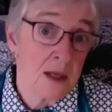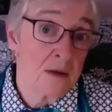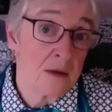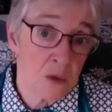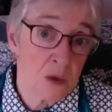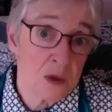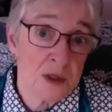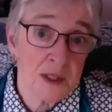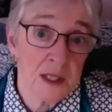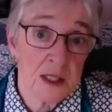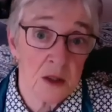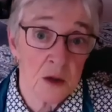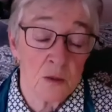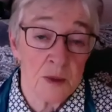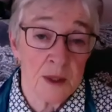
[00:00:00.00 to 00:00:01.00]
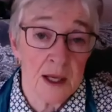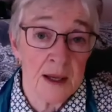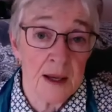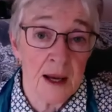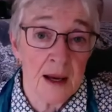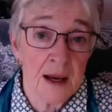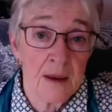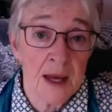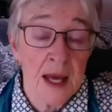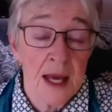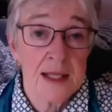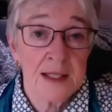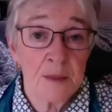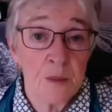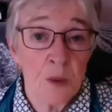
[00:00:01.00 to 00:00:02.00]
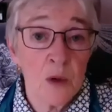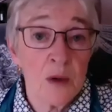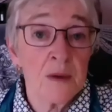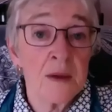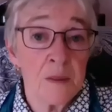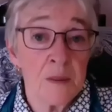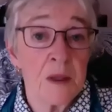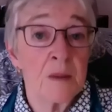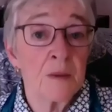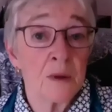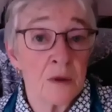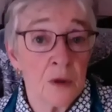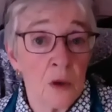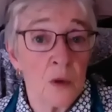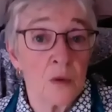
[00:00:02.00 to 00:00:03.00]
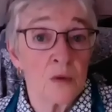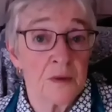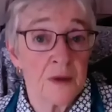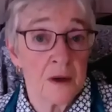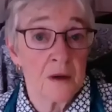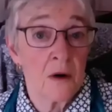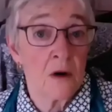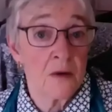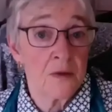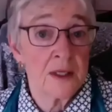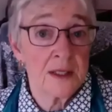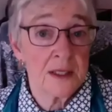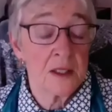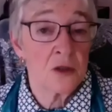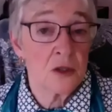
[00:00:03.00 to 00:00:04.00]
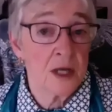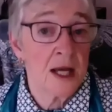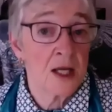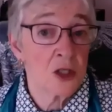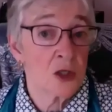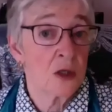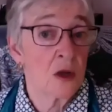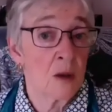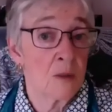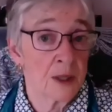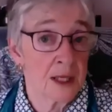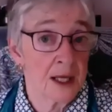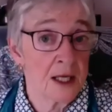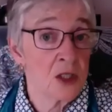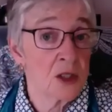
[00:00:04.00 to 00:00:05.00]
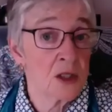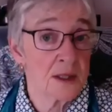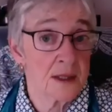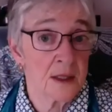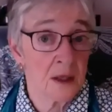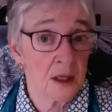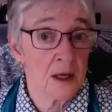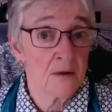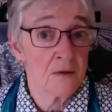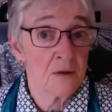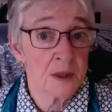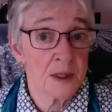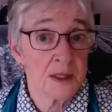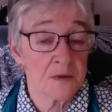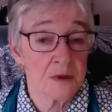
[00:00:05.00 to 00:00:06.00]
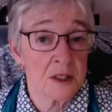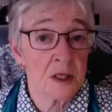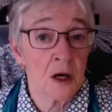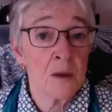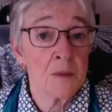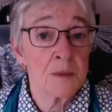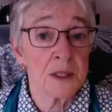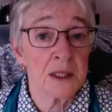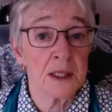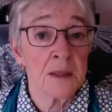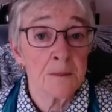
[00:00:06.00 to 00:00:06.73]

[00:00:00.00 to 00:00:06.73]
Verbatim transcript: Of course they do. But I, I, it's important that people know that there are these international obligations that our governments have adopted